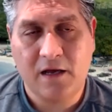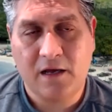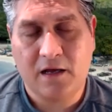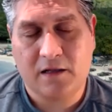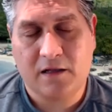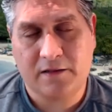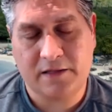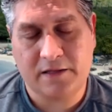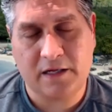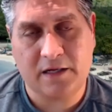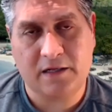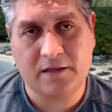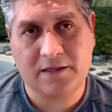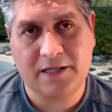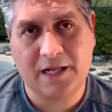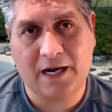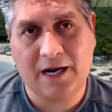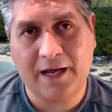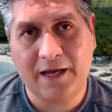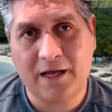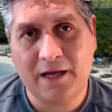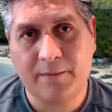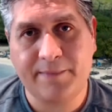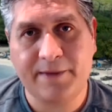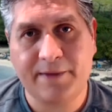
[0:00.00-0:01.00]
The
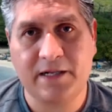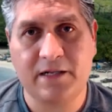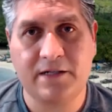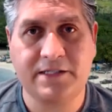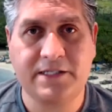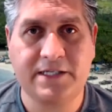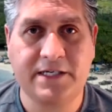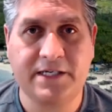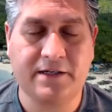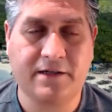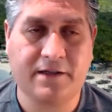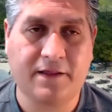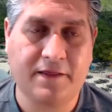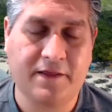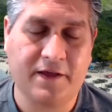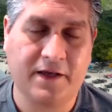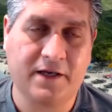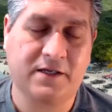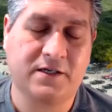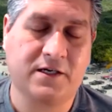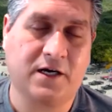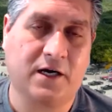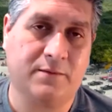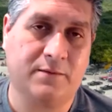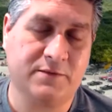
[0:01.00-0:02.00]
liability and the thing
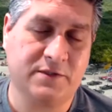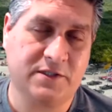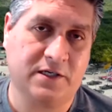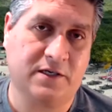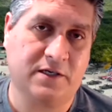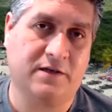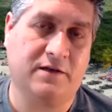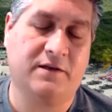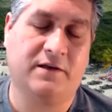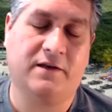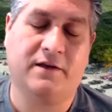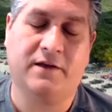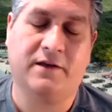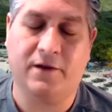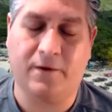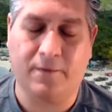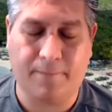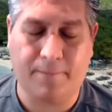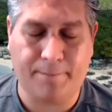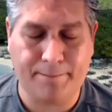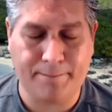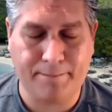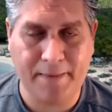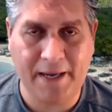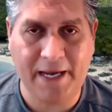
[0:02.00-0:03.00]
comes in,
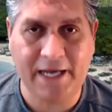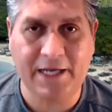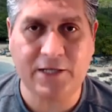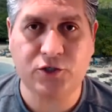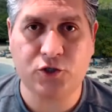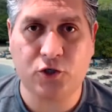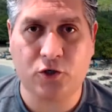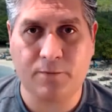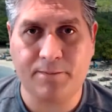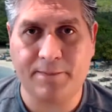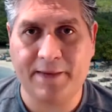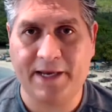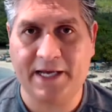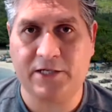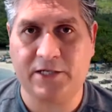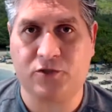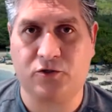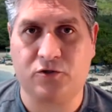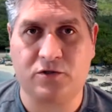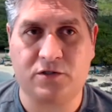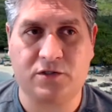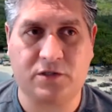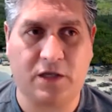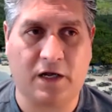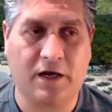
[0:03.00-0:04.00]
major
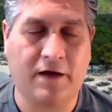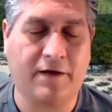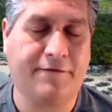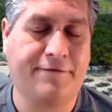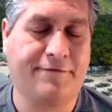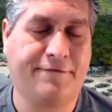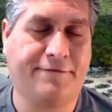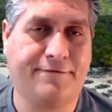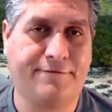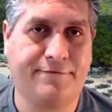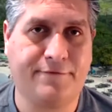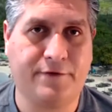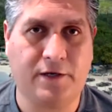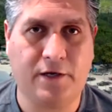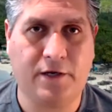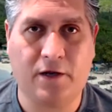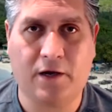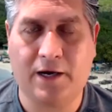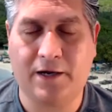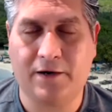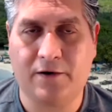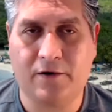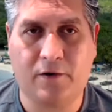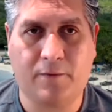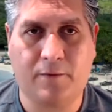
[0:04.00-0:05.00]
stuff.
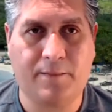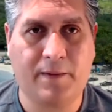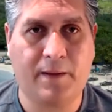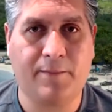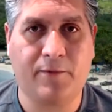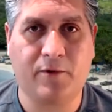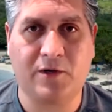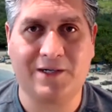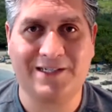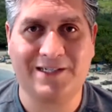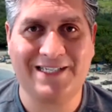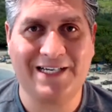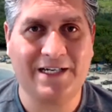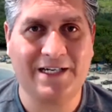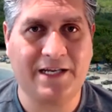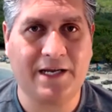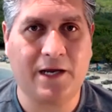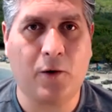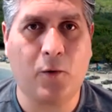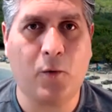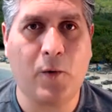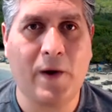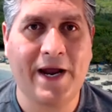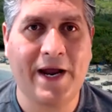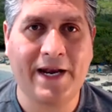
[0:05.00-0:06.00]
I don't know, people attending
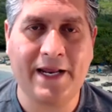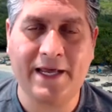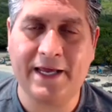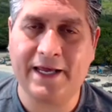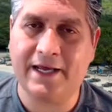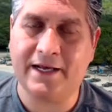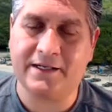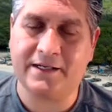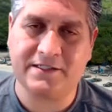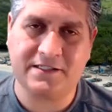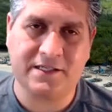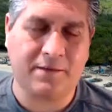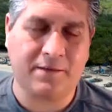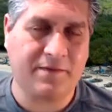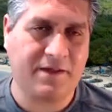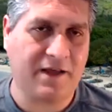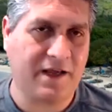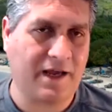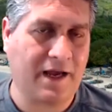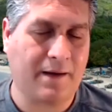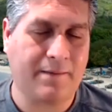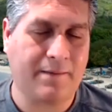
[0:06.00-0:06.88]
a wedding, something